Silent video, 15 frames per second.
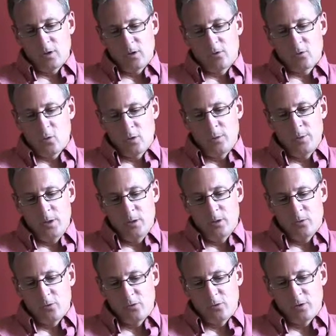It's going to be an
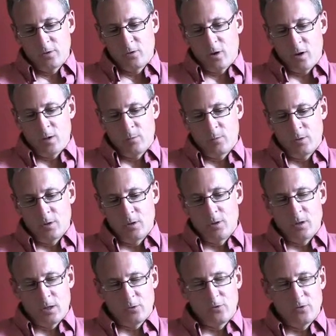interesting time the
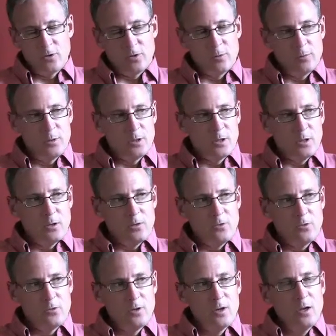next year
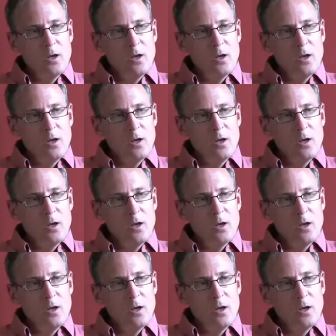because